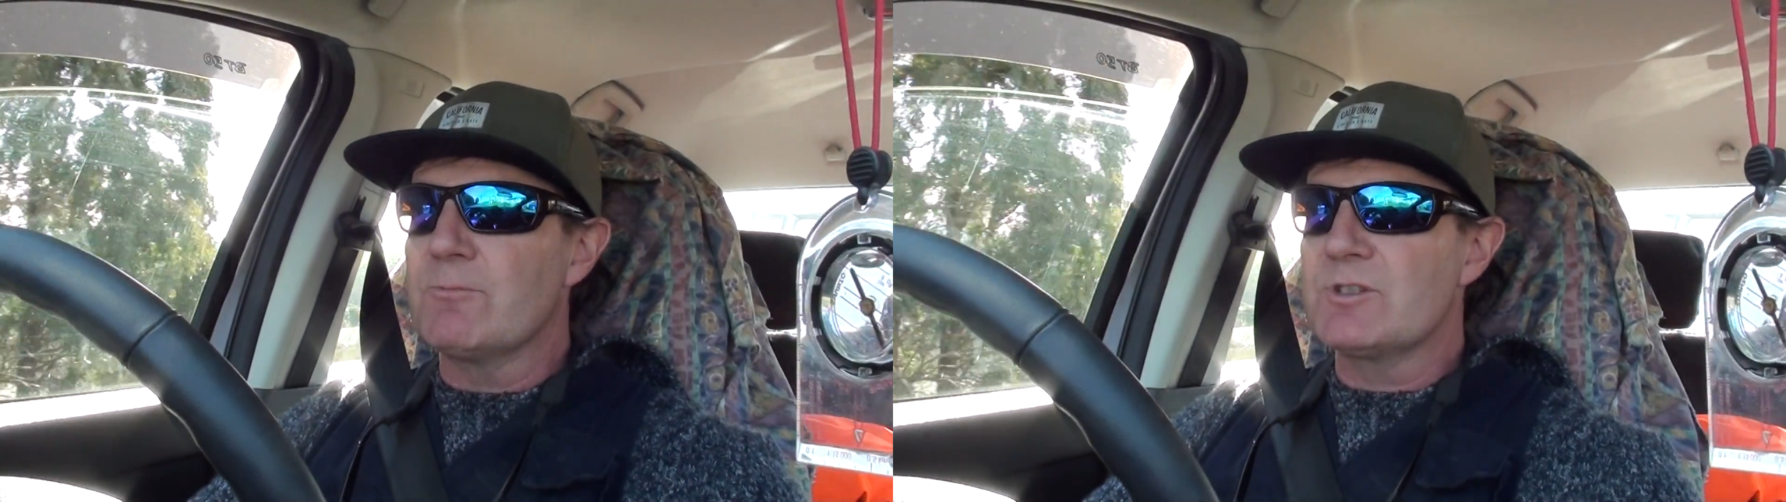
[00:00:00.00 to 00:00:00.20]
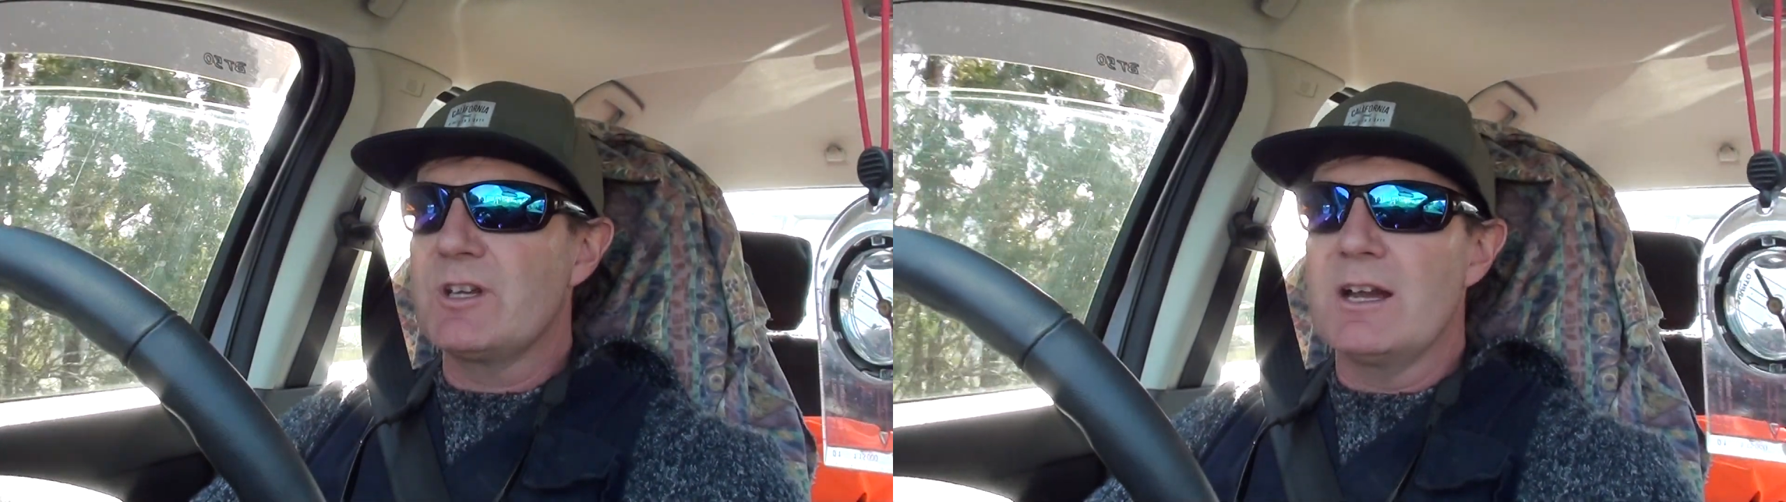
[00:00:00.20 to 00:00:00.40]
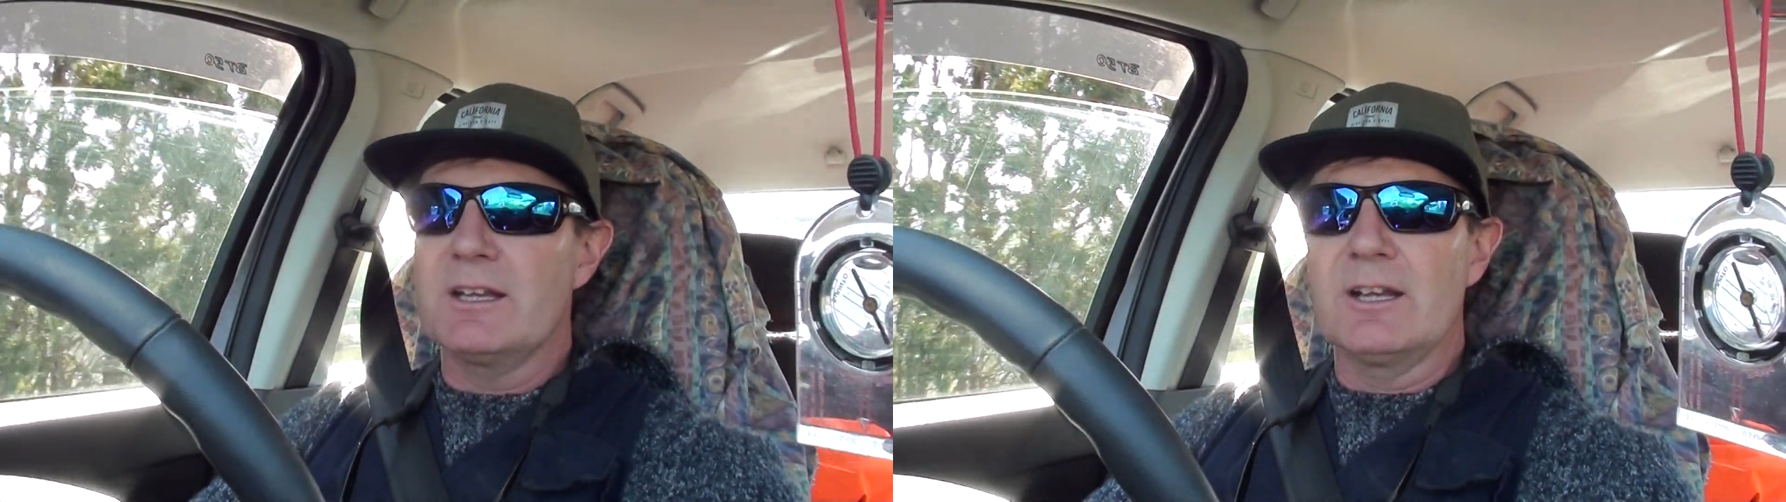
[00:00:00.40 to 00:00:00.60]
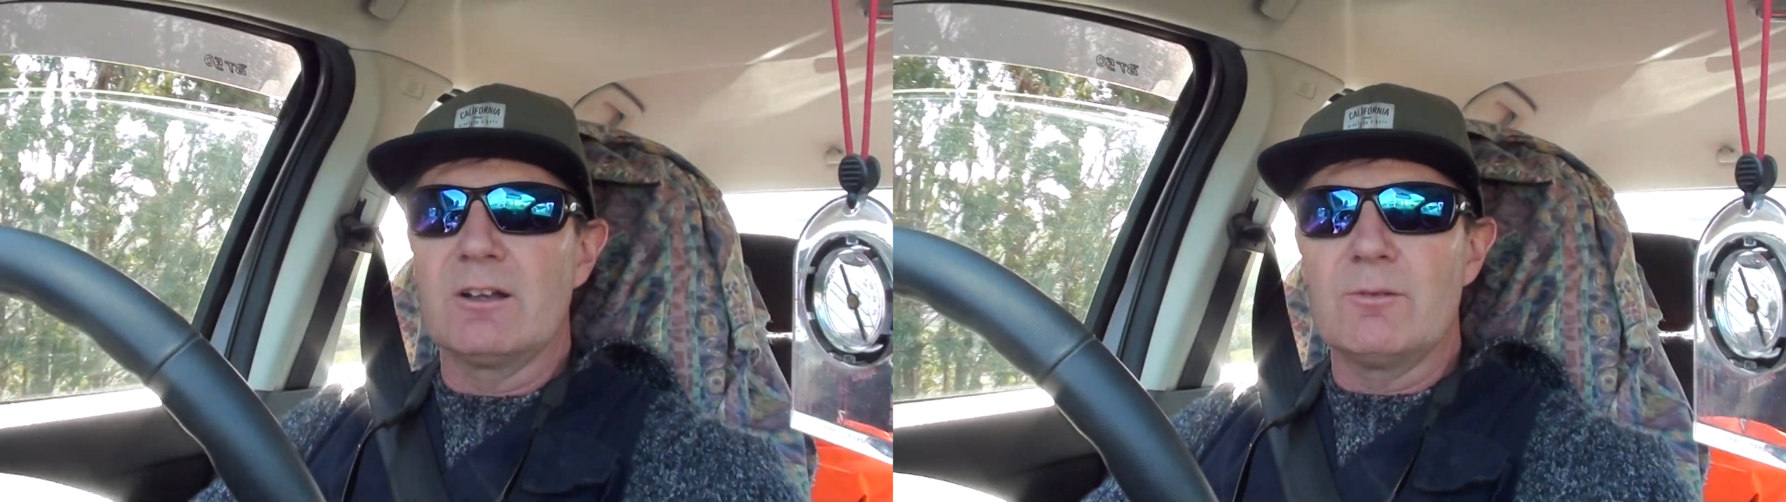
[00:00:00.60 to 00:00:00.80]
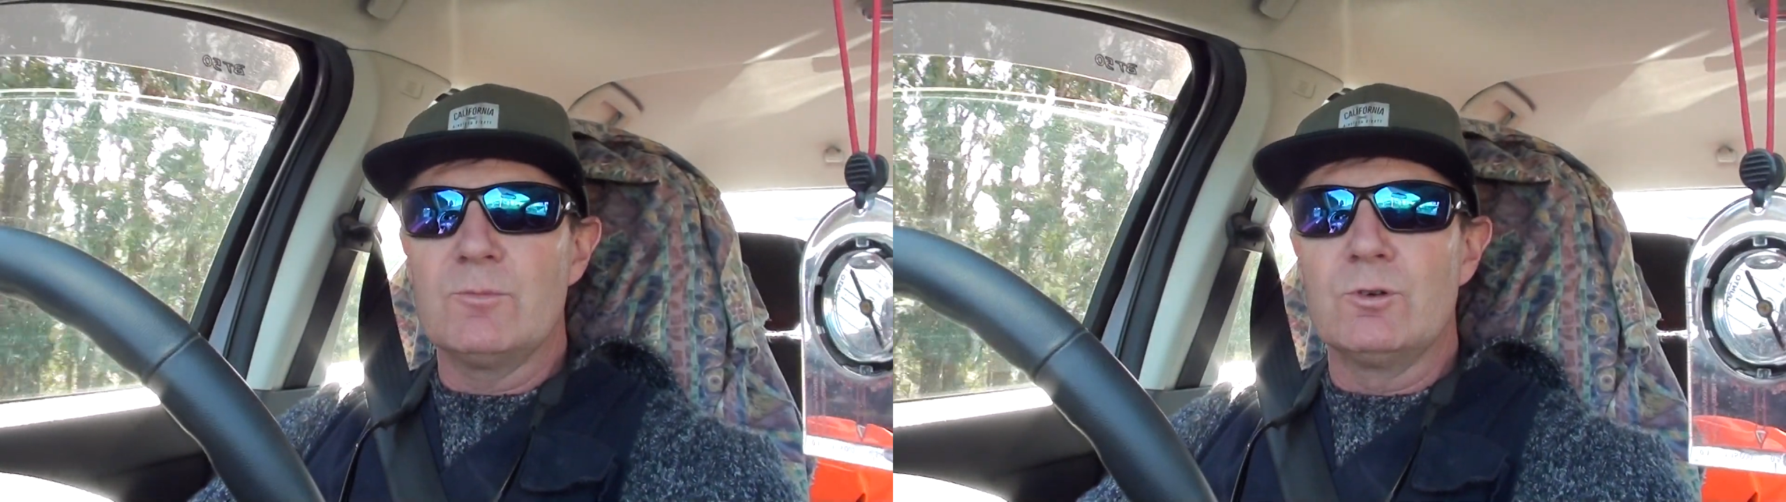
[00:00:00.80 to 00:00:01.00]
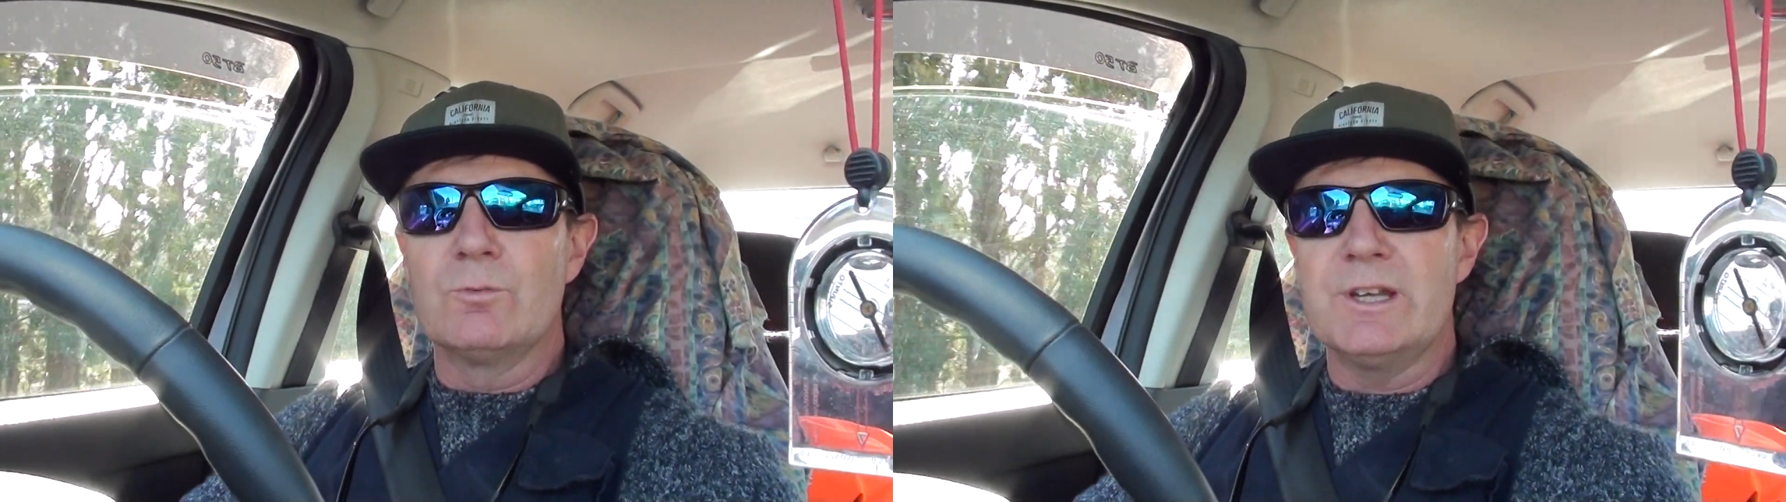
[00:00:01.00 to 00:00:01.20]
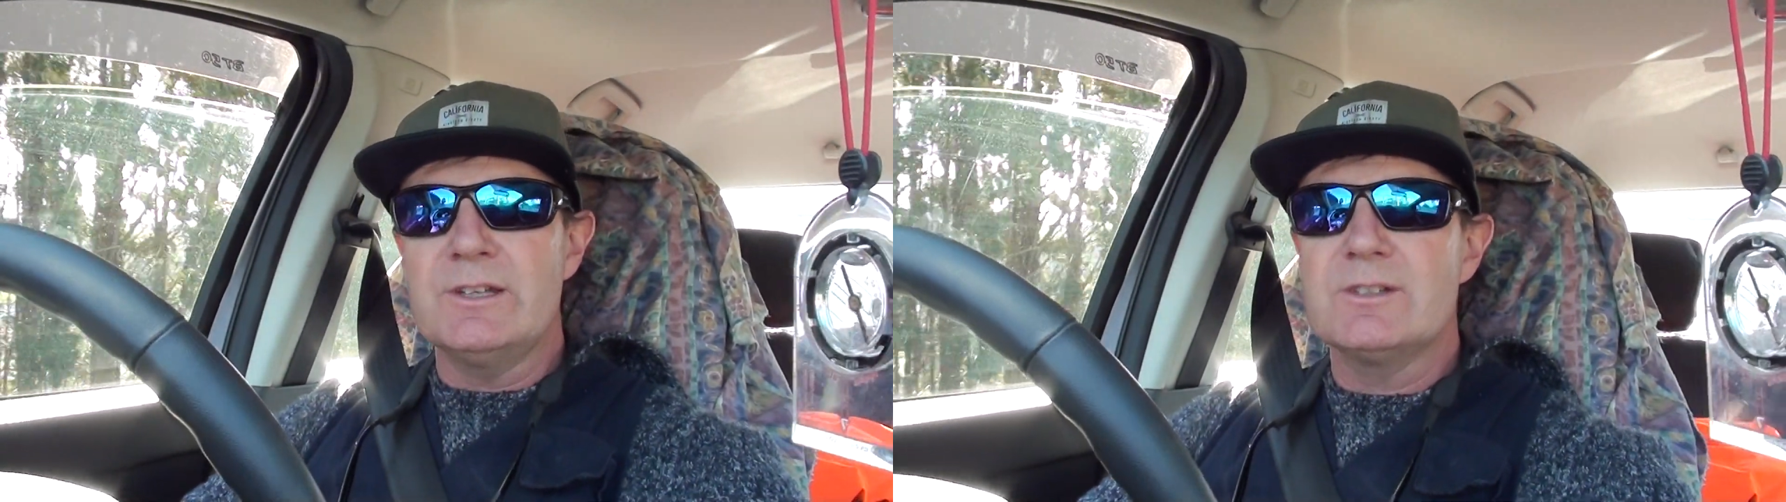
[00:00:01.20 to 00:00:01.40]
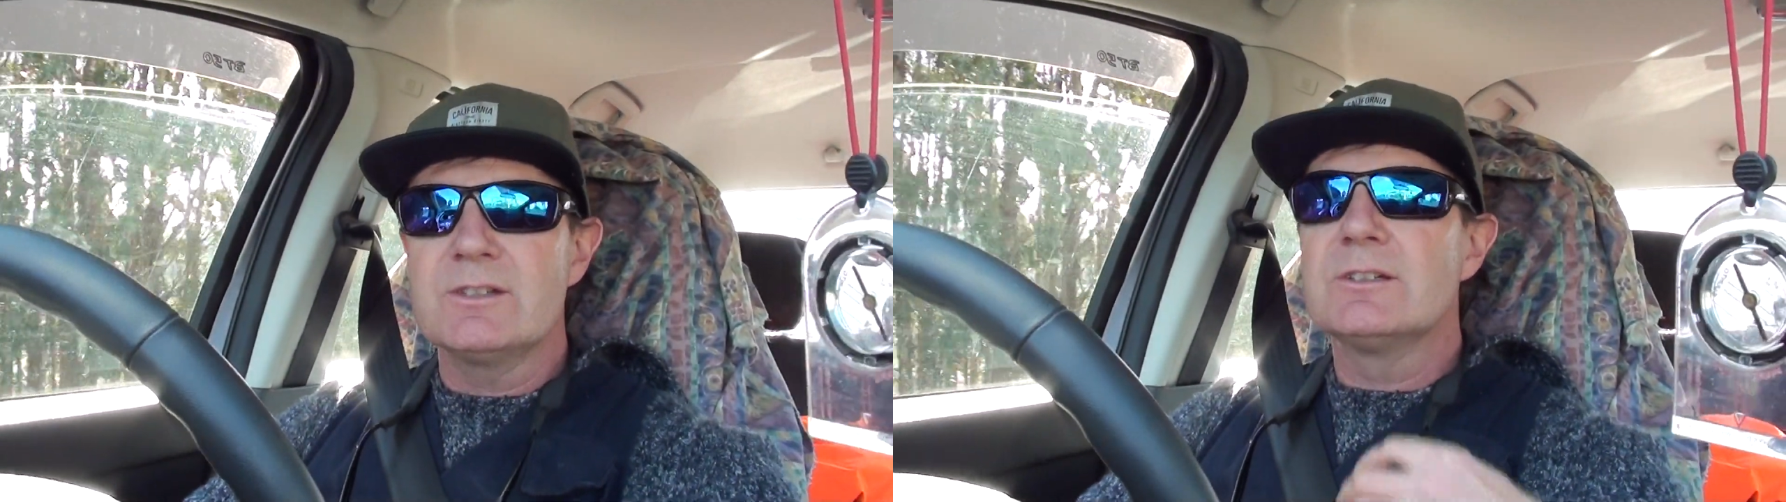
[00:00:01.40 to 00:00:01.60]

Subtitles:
and we're starting to get a lot more wind.